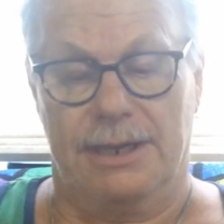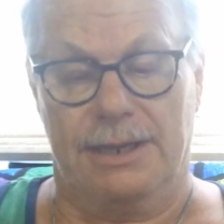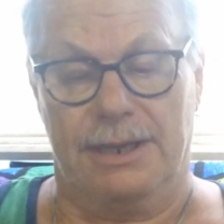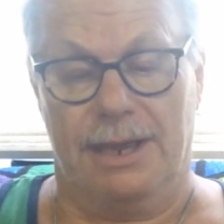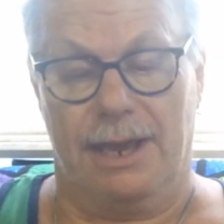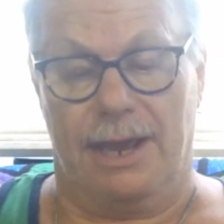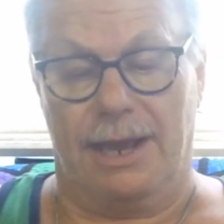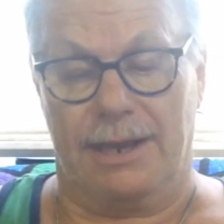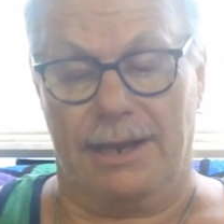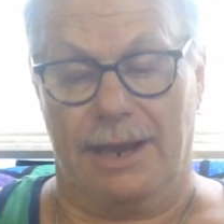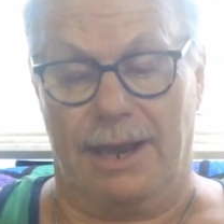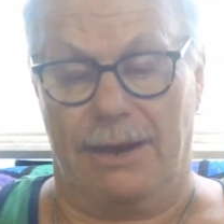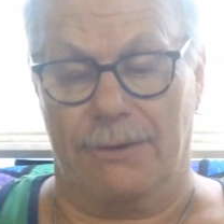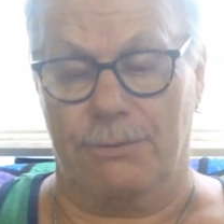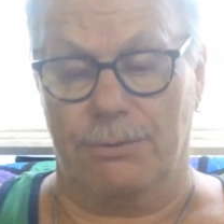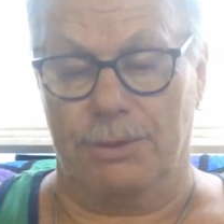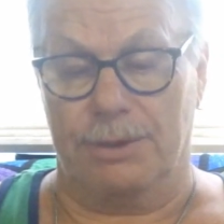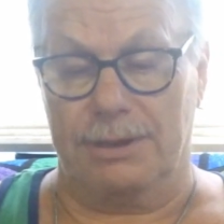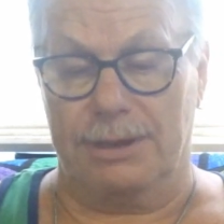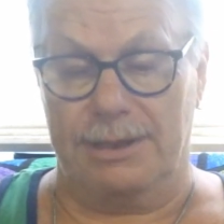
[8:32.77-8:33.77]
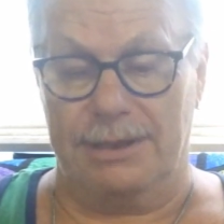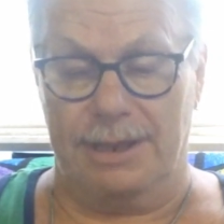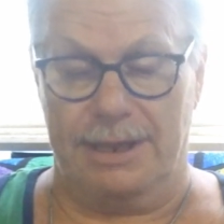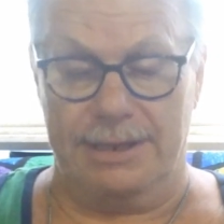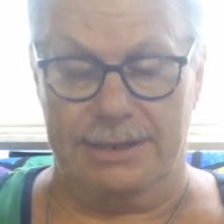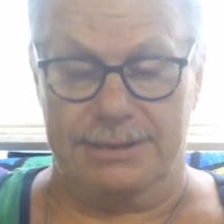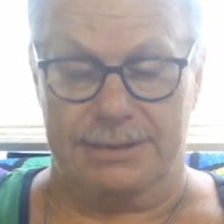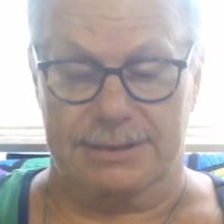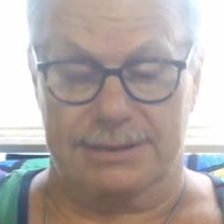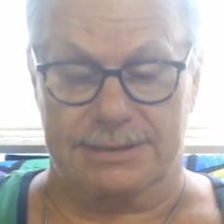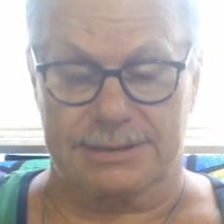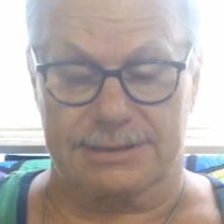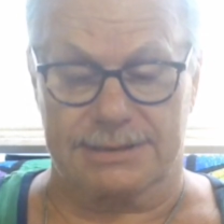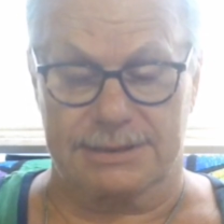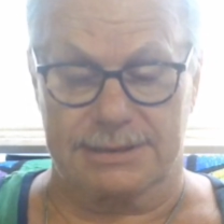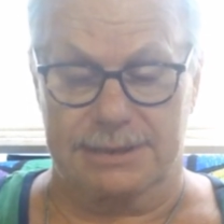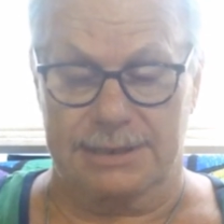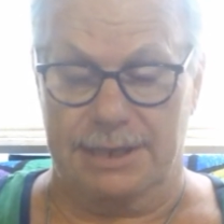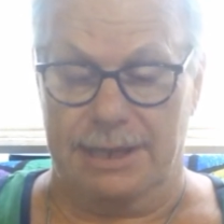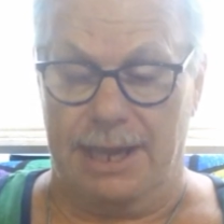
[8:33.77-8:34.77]
Yeah, I really like this.
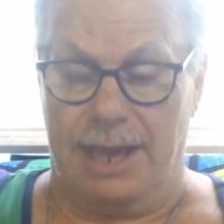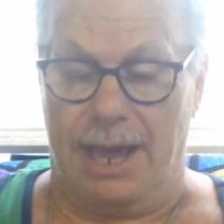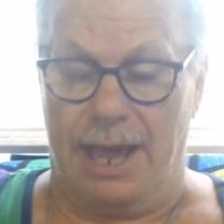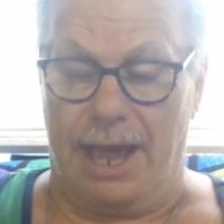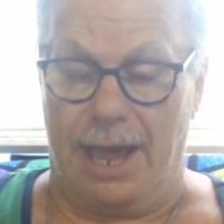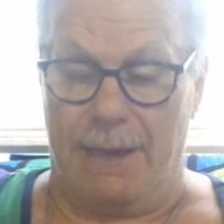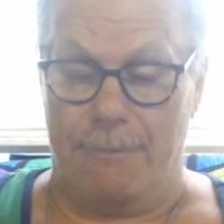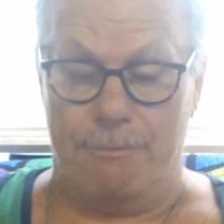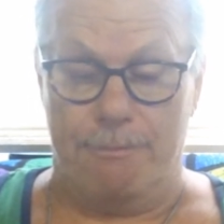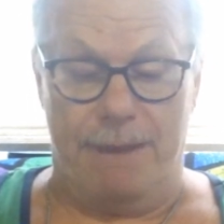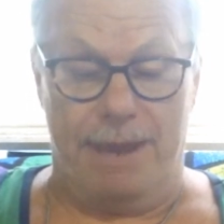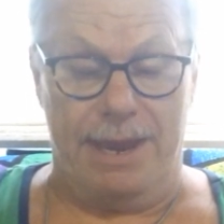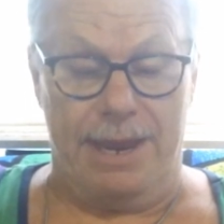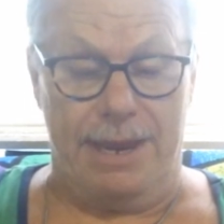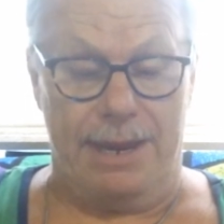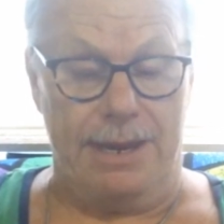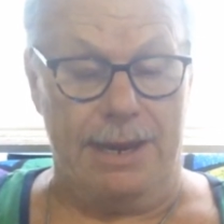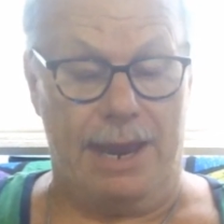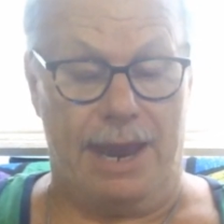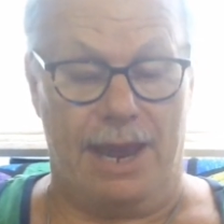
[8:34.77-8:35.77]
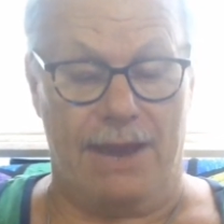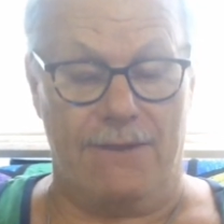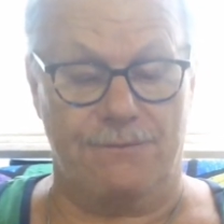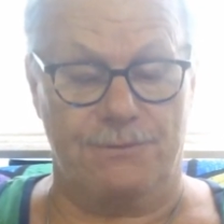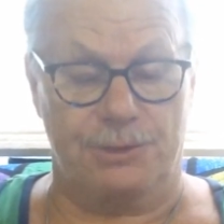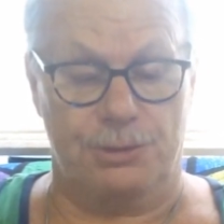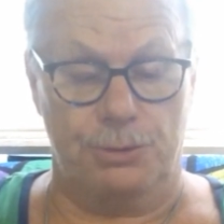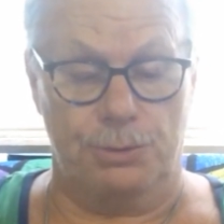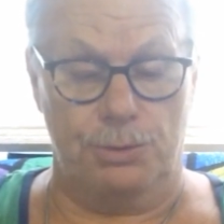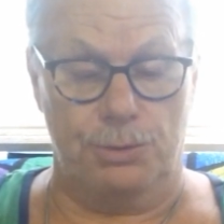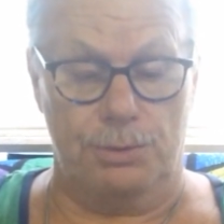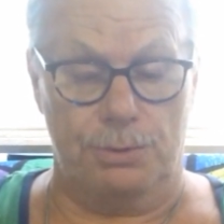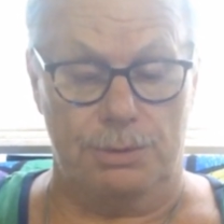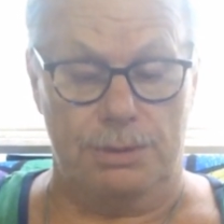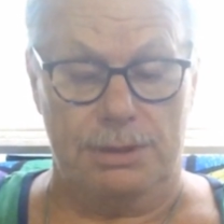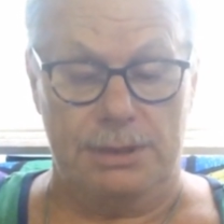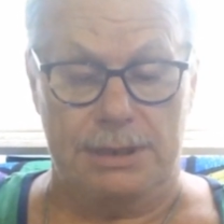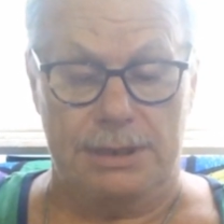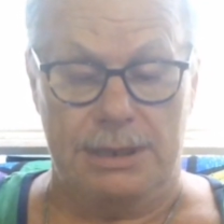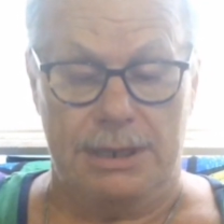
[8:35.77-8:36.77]
I may have to
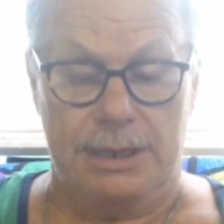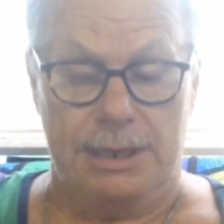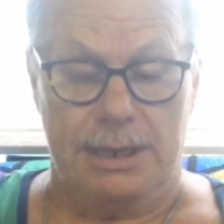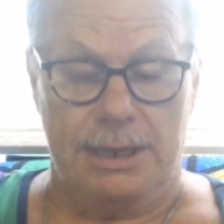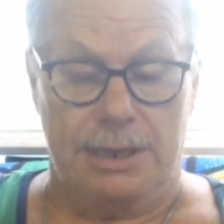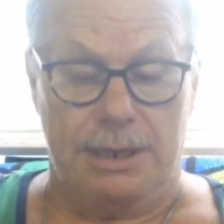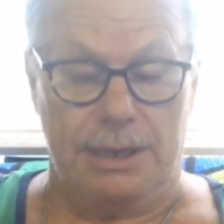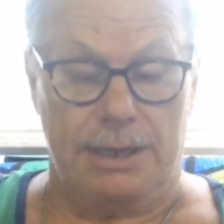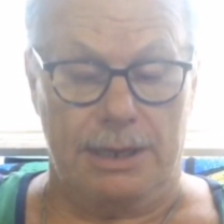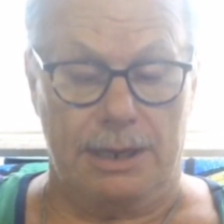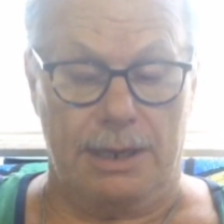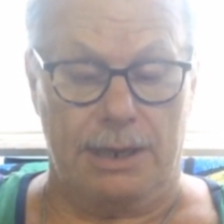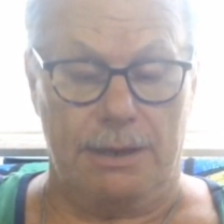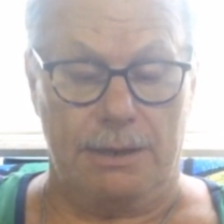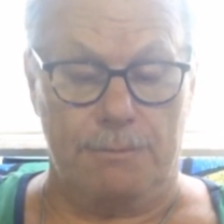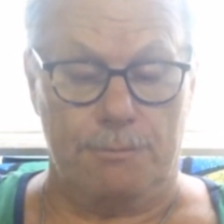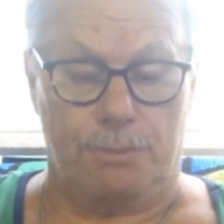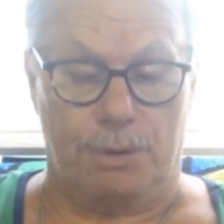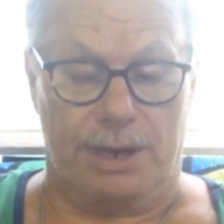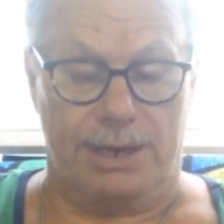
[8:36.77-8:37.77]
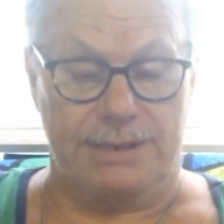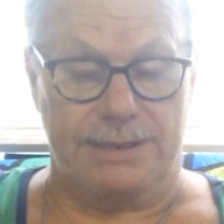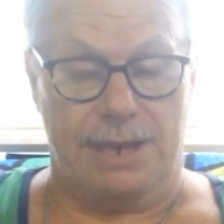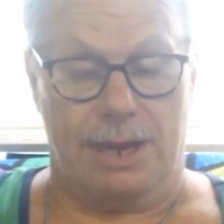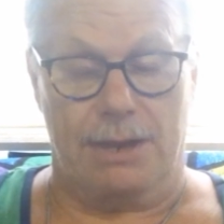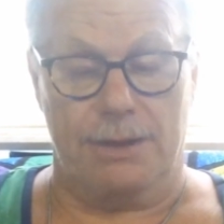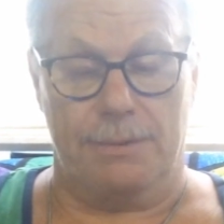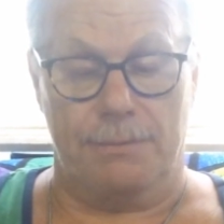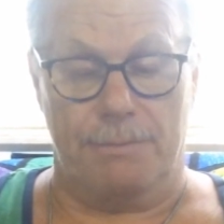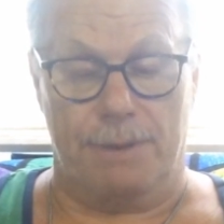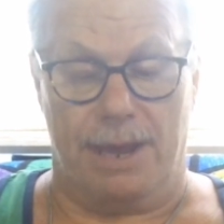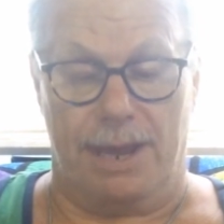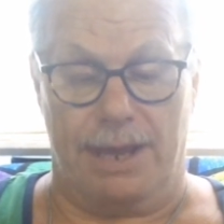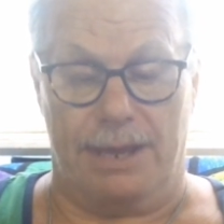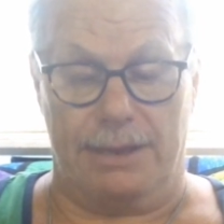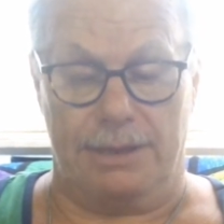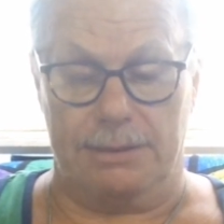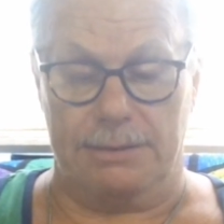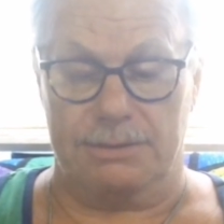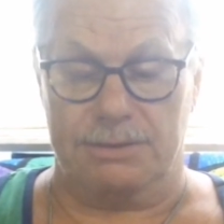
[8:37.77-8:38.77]
break down and
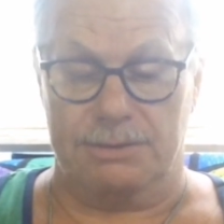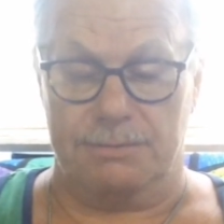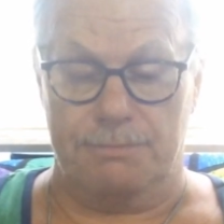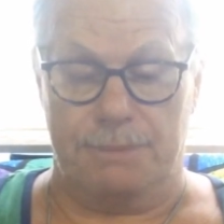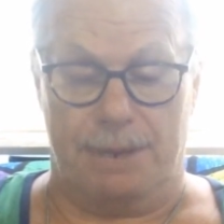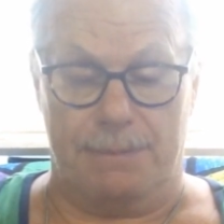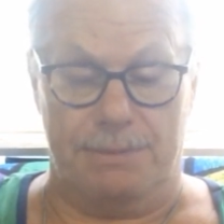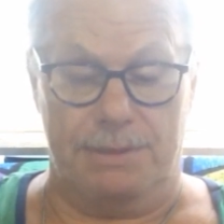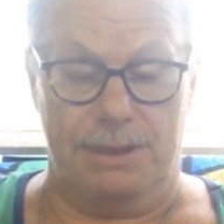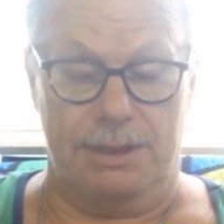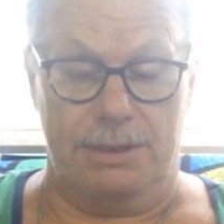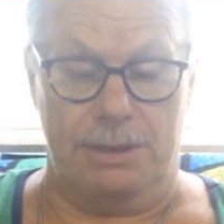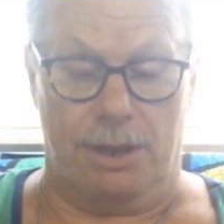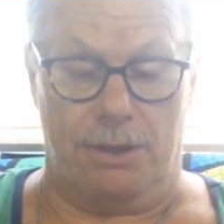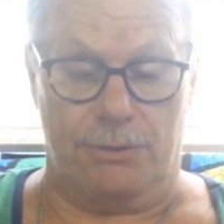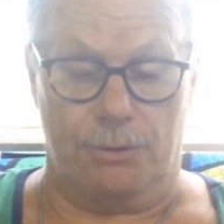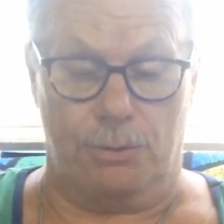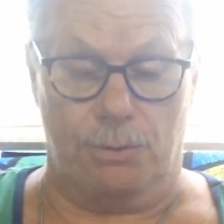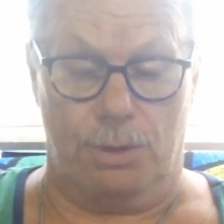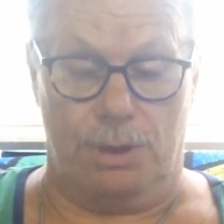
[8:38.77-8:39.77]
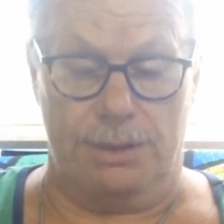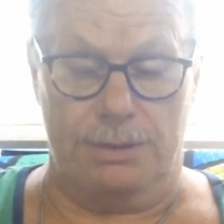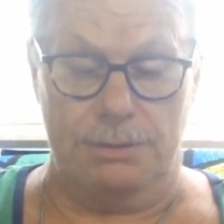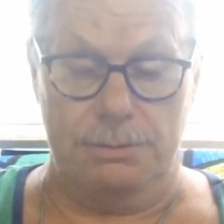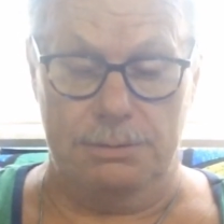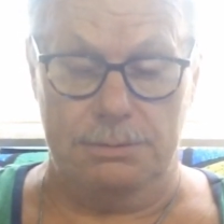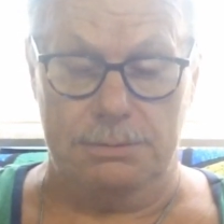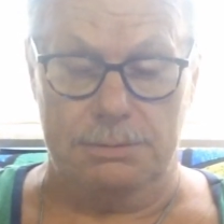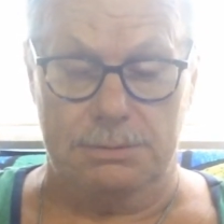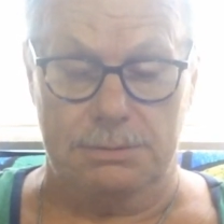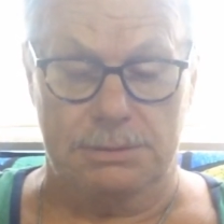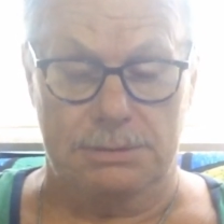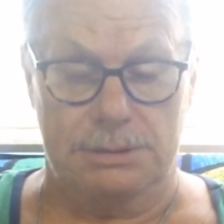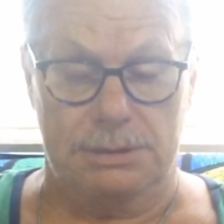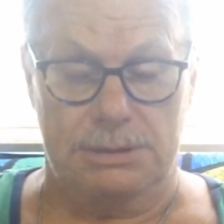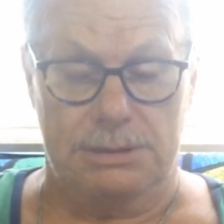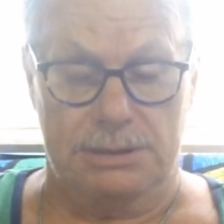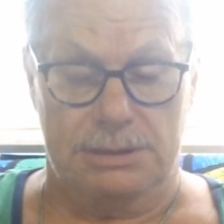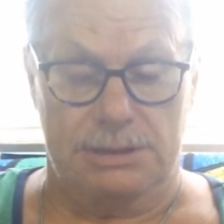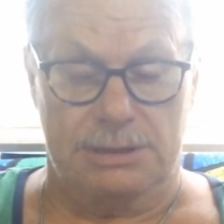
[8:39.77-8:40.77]
buy maybe another one
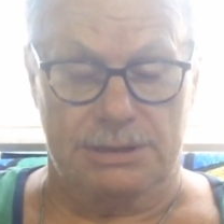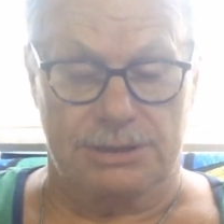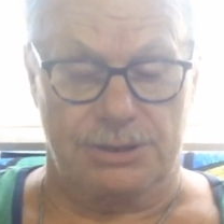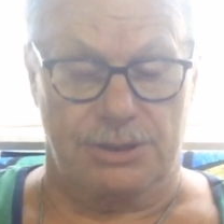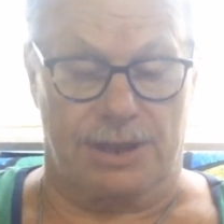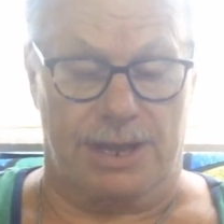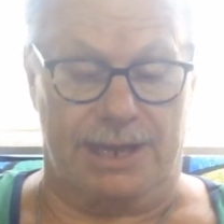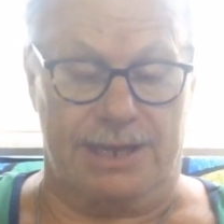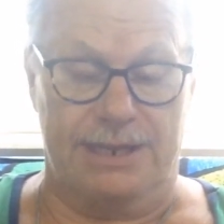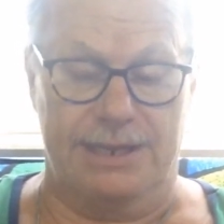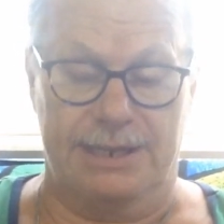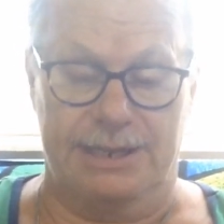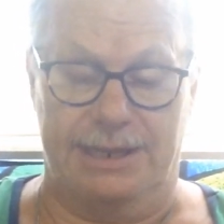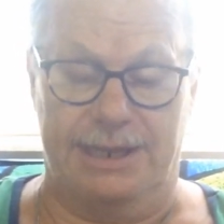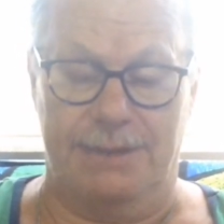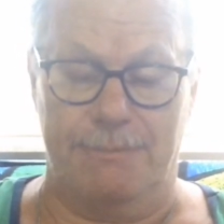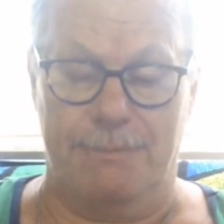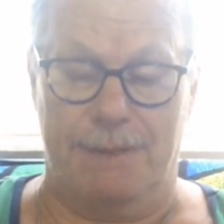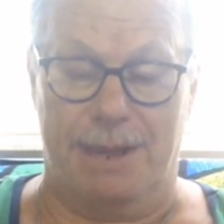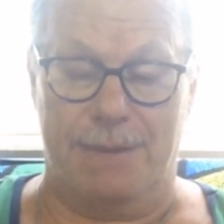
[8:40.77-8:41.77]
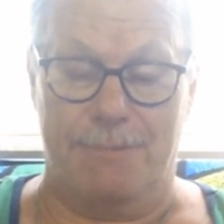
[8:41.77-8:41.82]
so I can get my